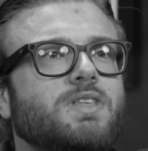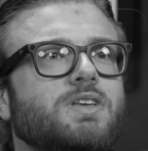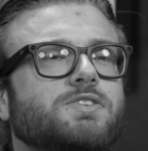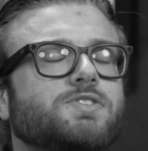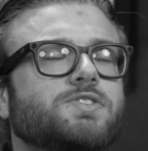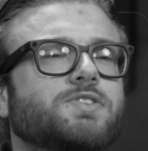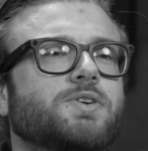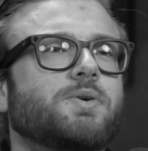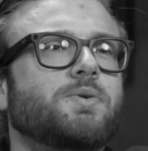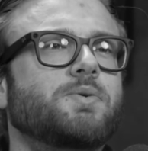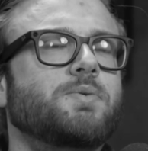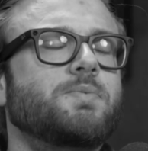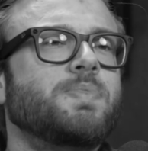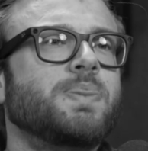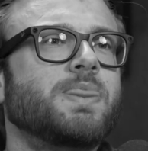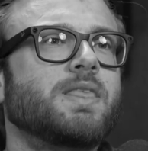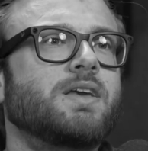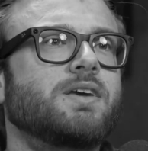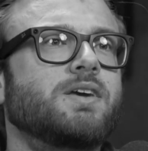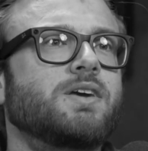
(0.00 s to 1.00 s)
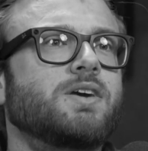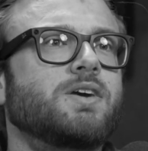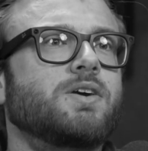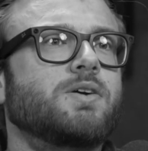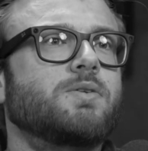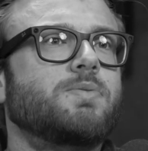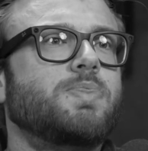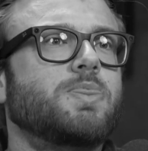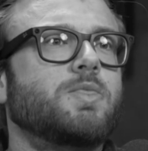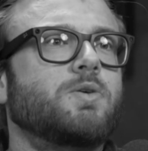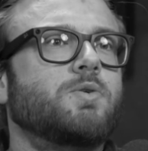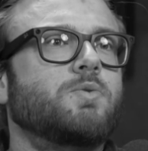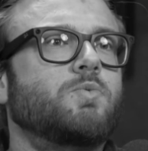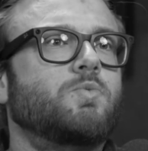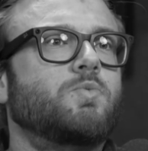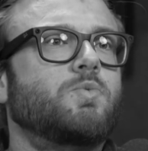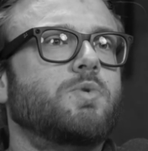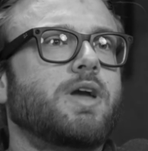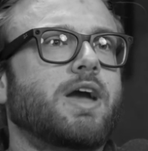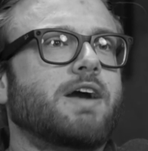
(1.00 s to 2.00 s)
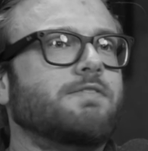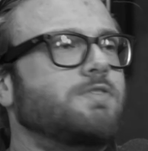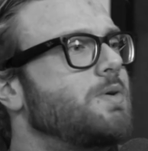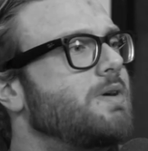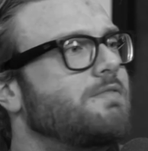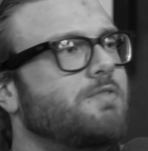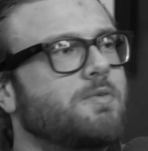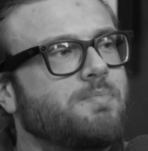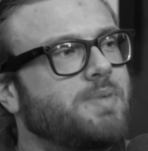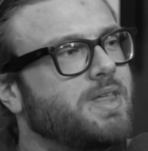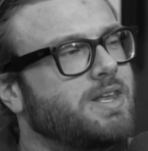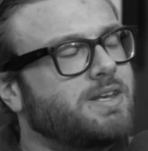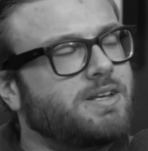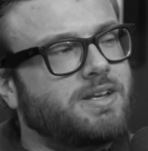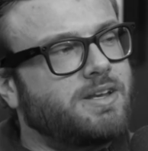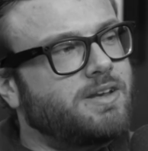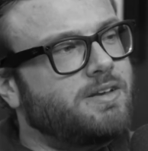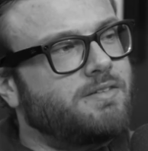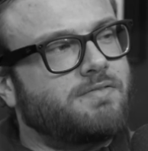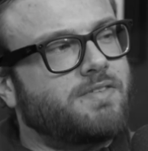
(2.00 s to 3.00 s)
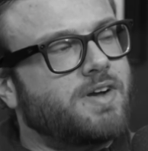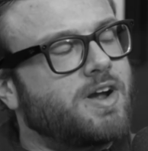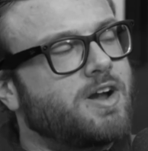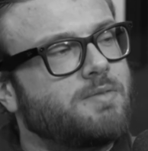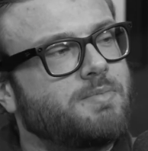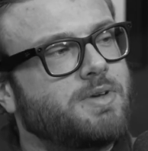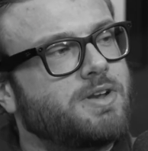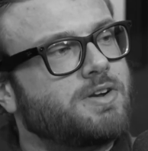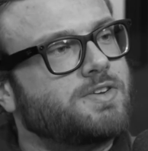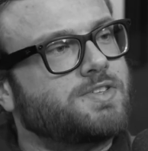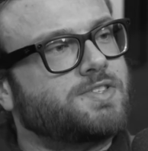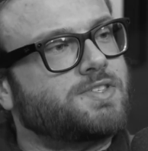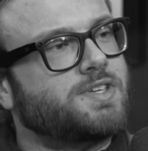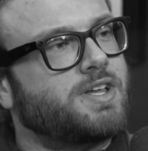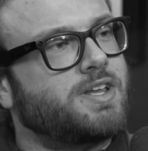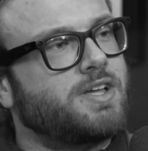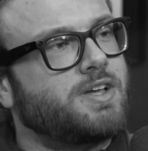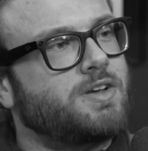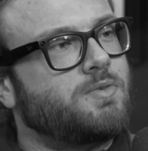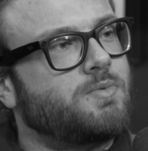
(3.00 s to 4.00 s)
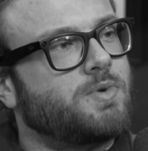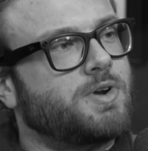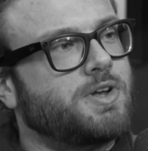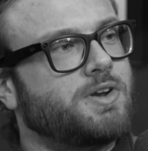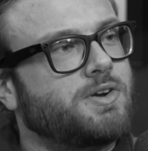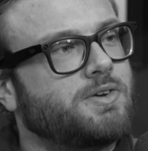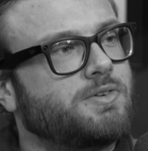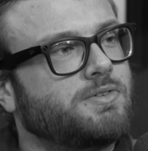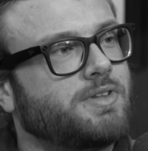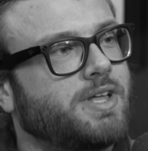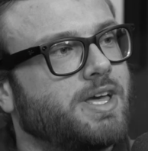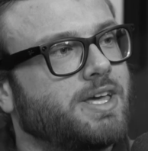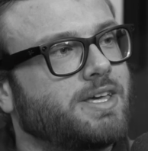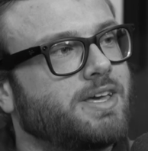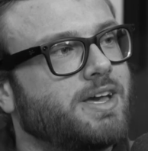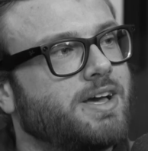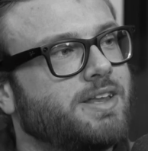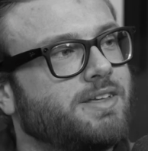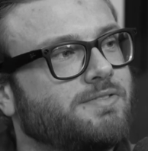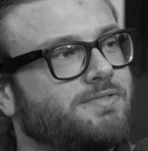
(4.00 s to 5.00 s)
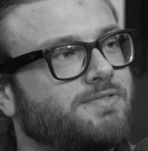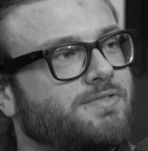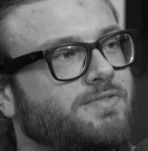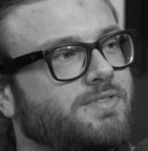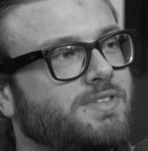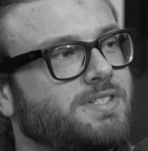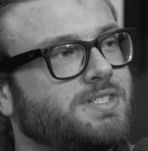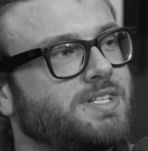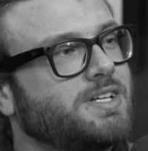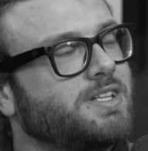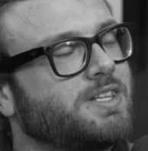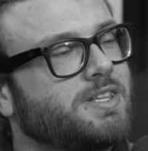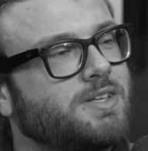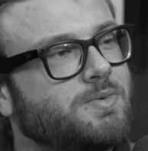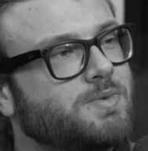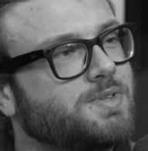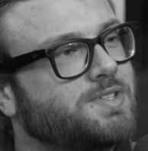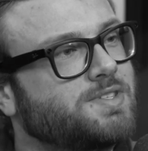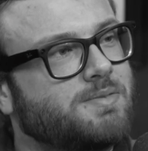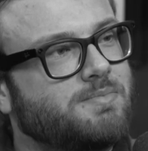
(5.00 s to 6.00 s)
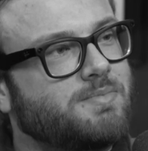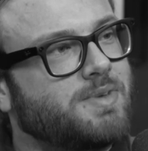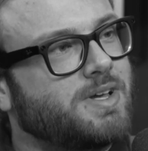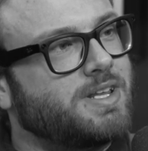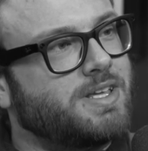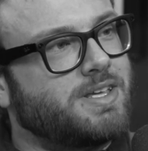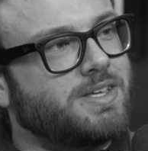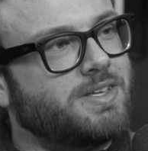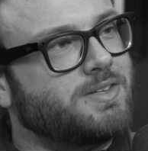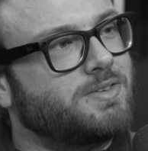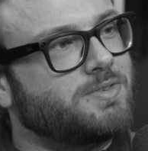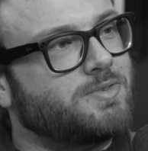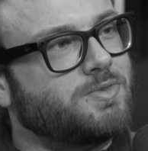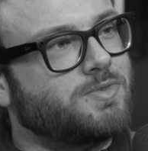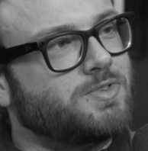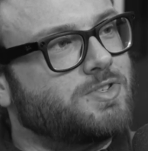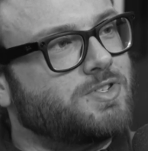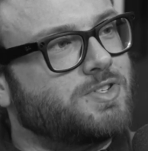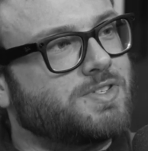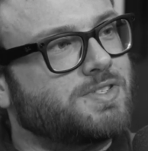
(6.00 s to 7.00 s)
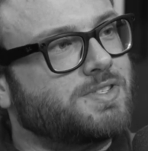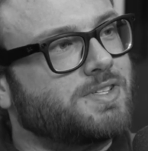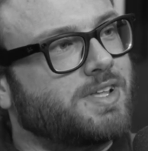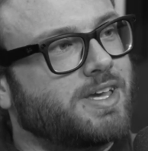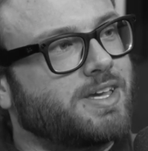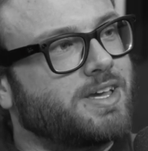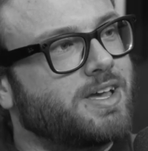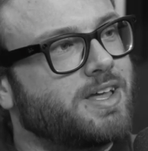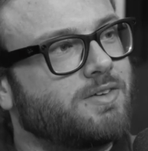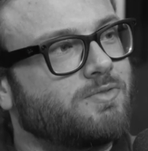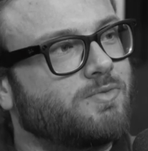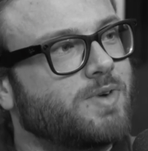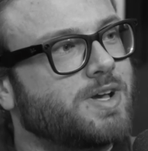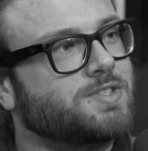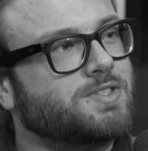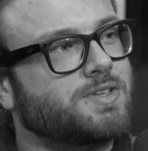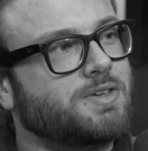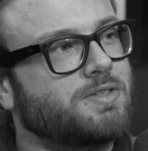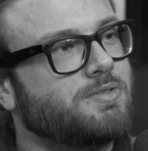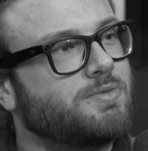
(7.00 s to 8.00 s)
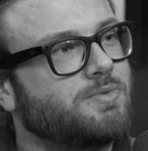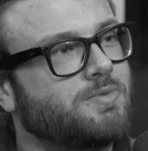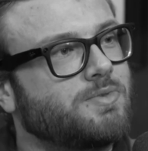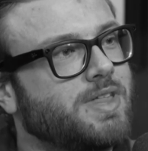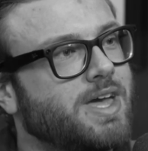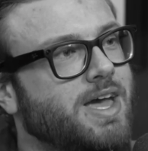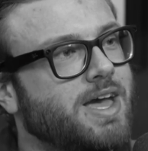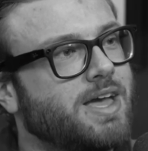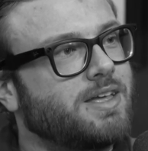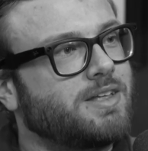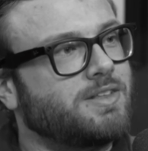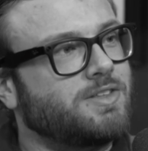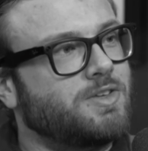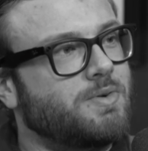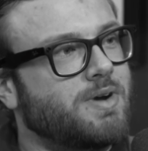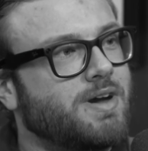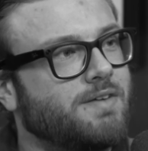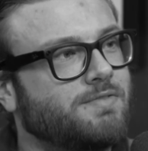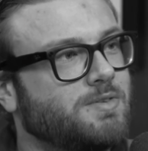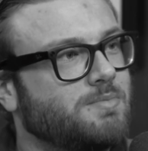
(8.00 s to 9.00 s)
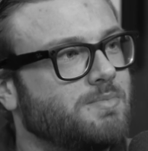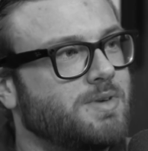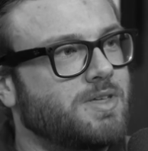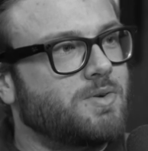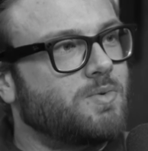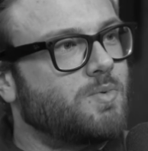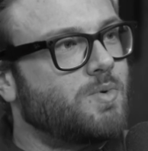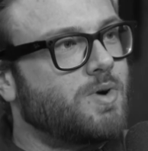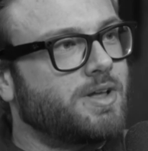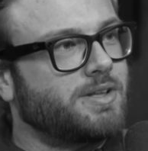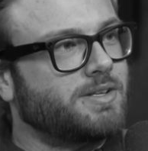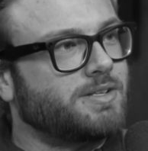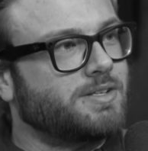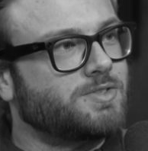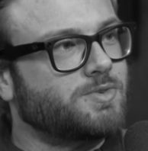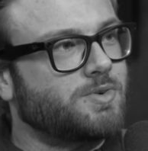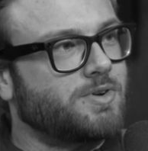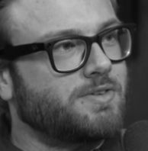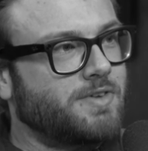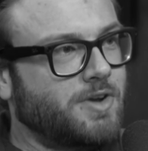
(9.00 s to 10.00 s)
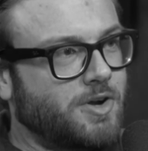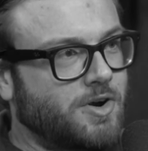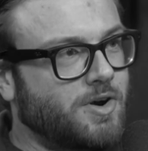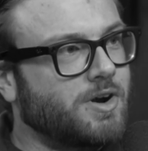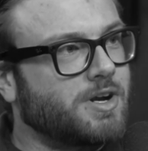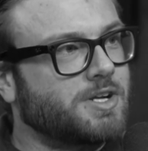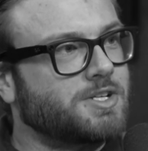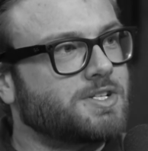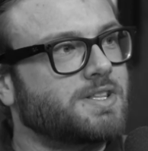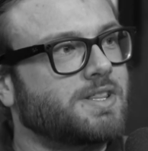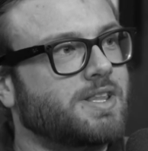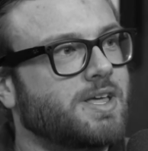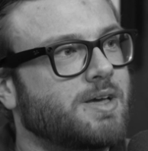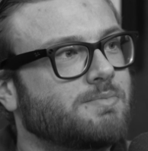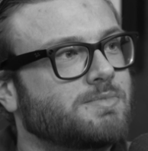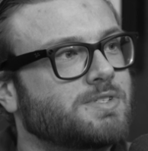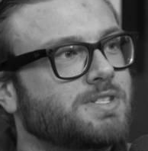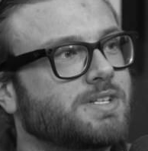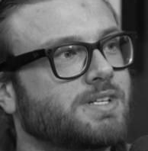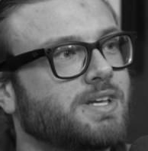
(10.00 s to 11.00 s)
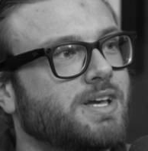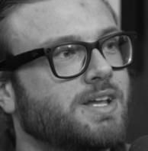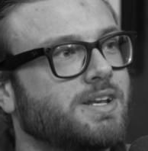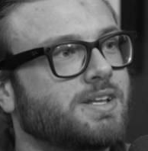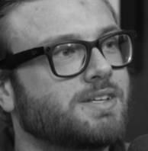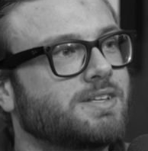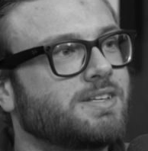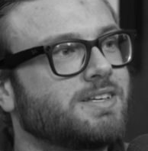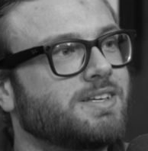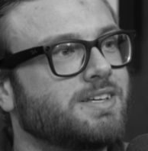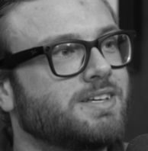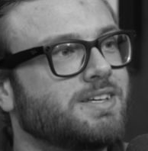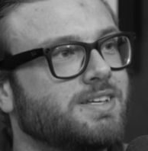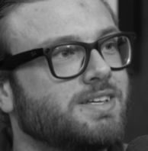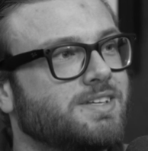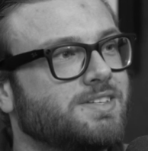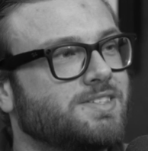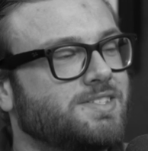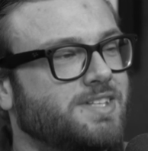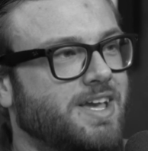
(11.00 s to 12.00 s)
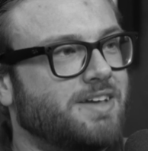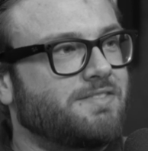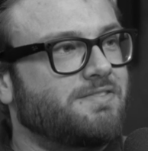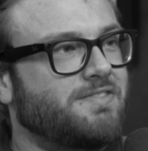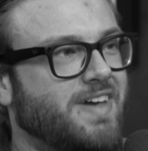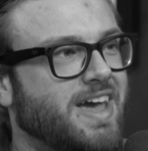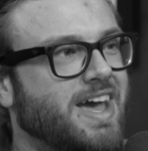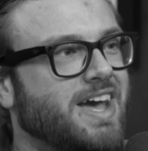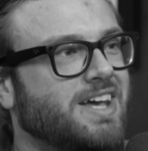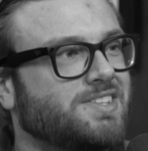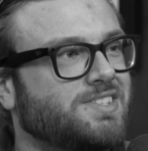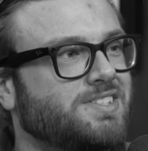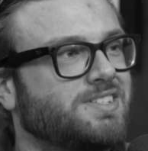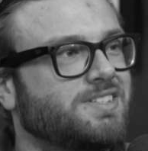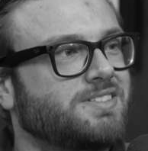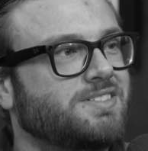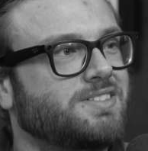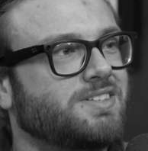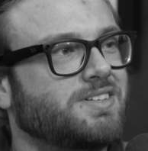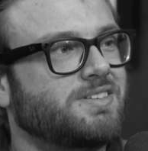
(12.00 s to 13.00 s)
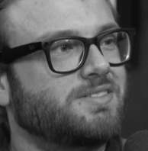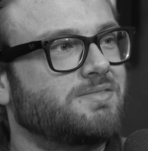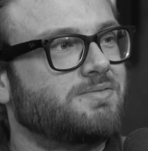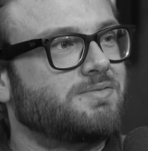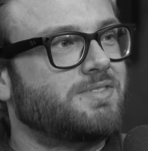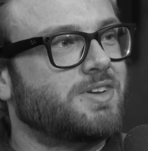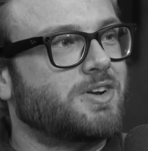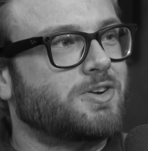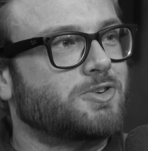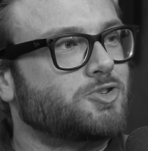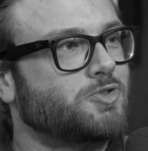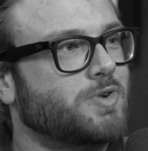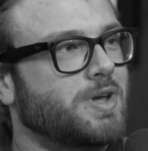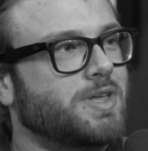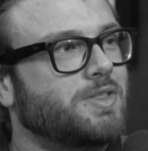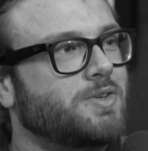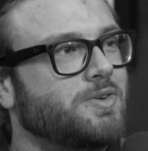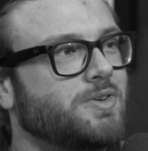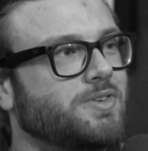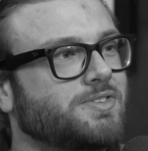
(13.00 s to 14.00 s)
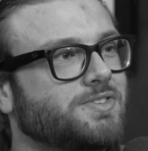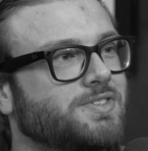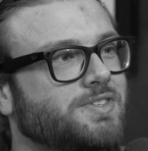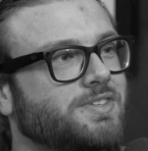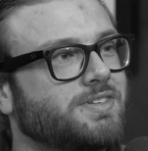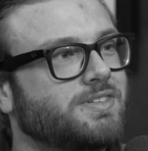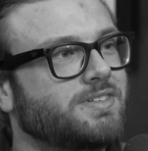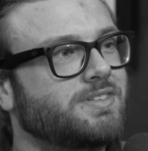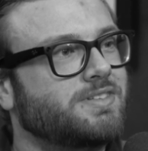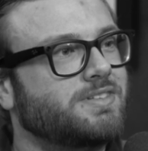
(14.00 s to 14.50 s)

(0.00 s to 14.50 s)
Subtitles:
So have you ever been in an environment or a setting where you're like kind of dealing with somebody who's just like kind of wrestling through that and you have to be the one sort of encouraging them to kind of stand fast to their strength goals?